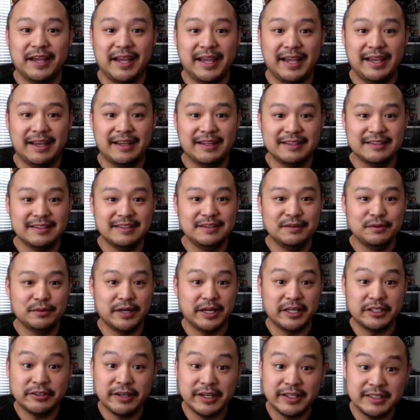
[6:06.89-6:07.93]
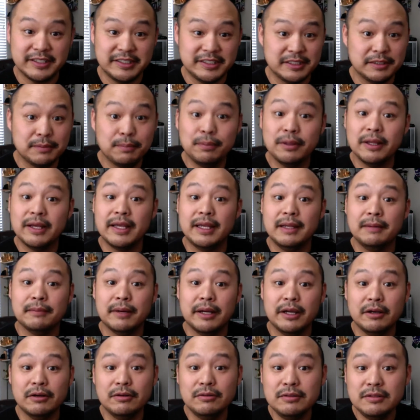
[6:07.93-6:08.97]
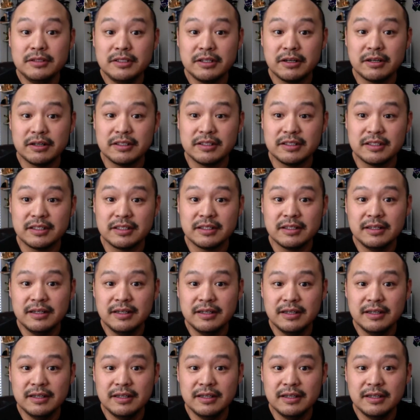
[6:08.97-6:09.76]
And when I tried to just plug in my own charger,